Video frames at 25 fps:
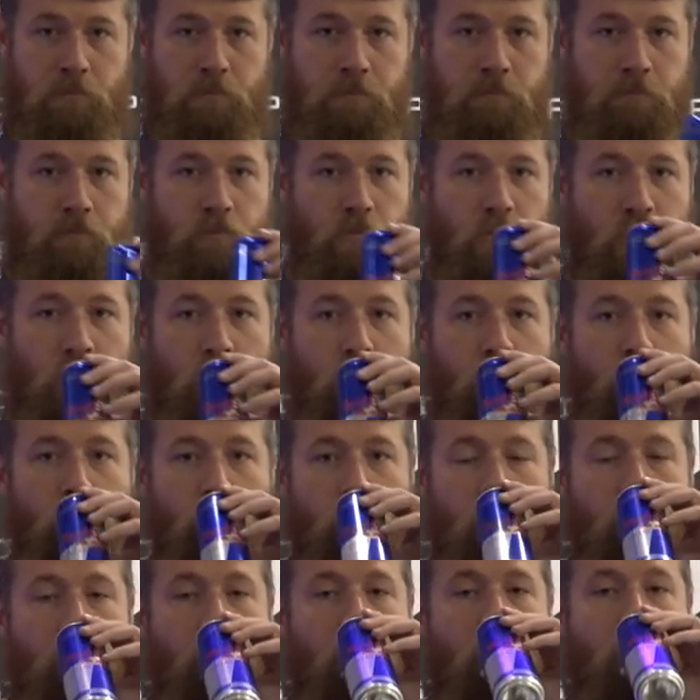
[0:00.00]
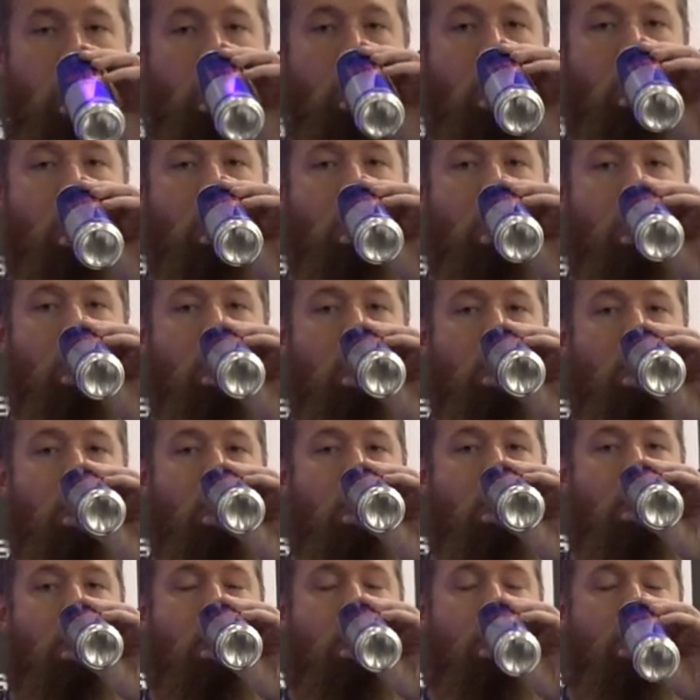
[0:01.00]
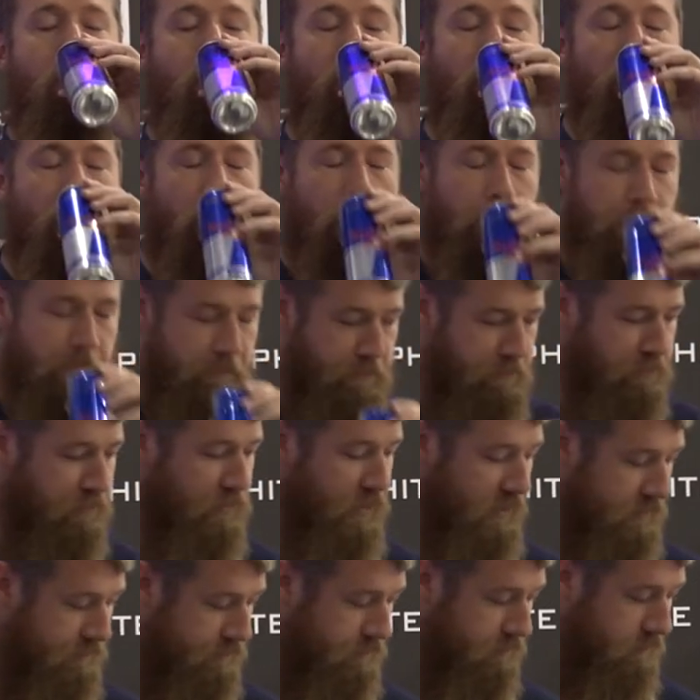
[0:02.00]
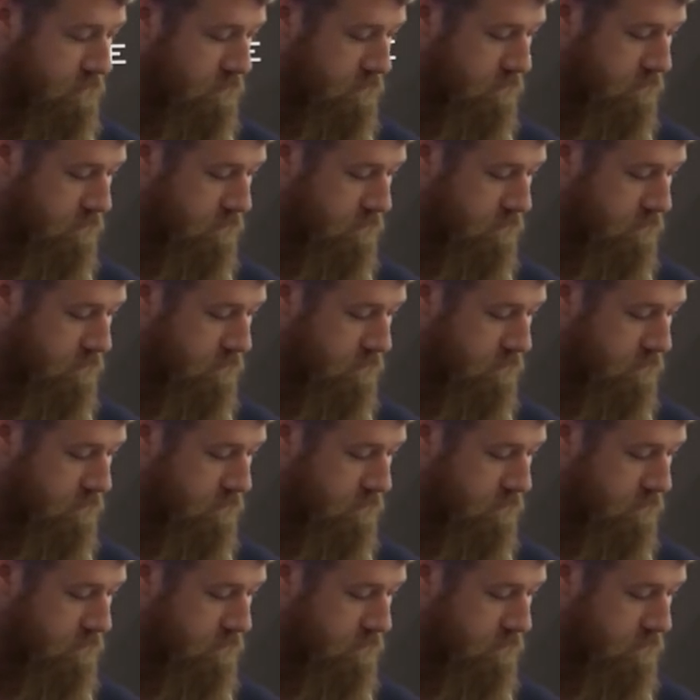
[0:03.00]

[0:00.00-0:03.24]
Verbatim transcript: uh, function calls? Some